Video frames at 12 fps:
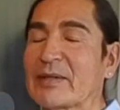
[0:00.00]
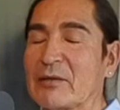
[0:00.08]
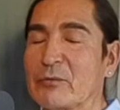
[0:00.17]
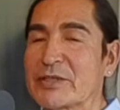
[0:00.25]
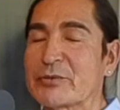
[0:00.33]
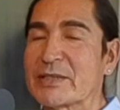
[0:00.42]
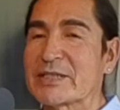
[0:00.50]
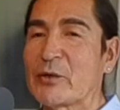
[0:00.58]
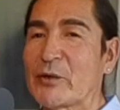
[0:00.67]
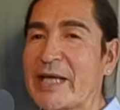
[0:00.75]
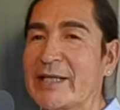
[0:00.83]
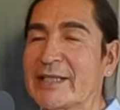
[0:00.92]
Which was
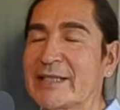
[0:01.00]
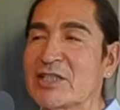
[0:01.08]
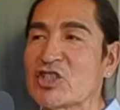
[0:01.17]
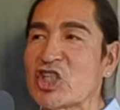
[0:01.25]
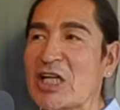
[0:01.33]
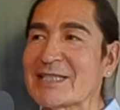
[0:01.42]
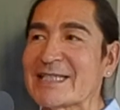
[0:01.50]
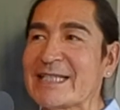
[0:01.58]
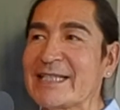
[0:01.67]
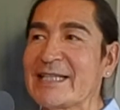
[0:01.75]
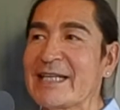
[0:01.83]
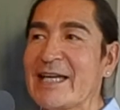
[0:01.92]
located in
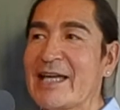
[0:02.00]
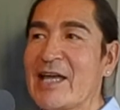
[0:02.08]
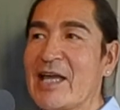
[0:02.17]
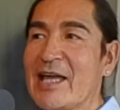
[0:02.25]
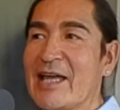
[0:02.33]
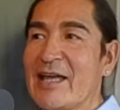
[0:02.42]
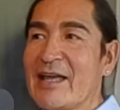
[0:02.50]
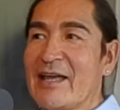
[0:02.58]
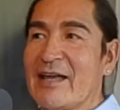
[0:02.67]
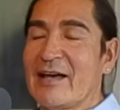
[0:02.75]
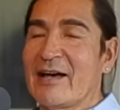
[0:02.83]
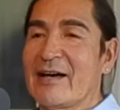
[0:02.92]
Chelsea,
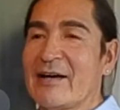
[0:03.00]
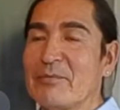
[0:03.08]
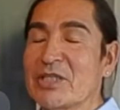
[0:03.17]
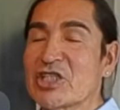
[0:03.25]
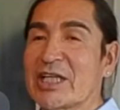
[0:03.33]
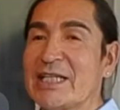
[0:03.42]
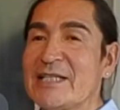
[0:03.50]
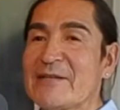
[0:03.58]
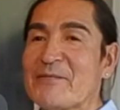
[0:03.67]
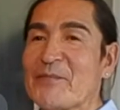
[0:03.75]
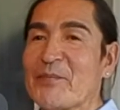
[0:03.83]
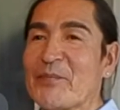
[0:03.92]
Michigan,
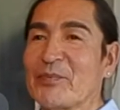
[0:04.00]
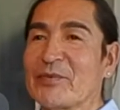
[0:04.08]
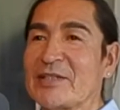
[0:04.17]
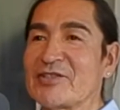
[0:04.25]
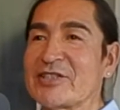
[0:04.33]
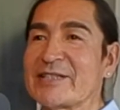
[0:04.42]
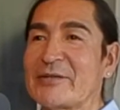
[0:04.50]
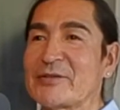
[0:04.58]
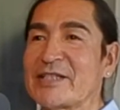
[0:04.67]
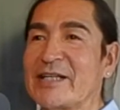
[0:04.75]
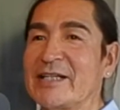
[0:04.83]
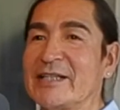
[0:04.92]
just
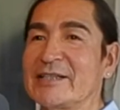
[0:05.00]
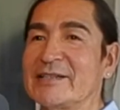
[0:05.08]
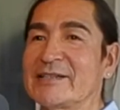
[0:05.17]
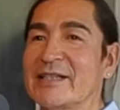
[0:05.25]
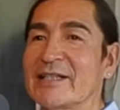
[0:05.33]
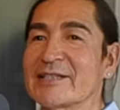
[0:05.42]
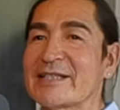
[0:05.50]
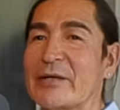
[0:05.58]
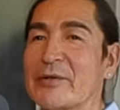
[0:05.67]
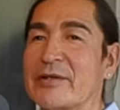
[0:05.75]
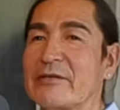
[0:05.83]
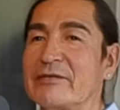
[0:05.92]
outside
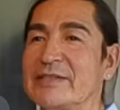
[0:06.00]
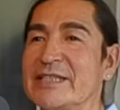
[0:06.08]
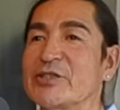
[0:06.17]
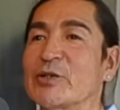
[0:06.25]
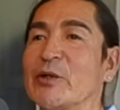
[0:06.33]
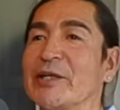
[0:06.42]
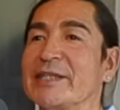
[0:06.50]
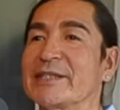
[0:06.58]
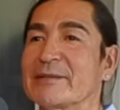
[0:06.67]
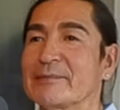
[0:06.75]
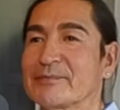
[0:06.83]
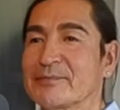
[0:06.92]
south of
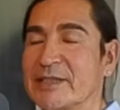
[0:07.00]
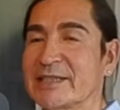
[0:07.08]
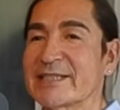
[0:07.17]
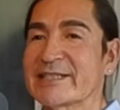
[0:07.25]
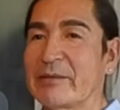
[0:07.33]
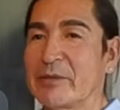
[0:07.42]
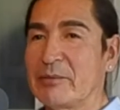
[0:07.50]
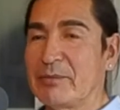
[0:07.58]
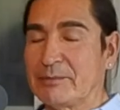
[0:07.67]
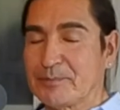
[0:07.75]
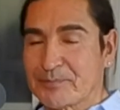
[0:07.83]
Detroit, in the suburb.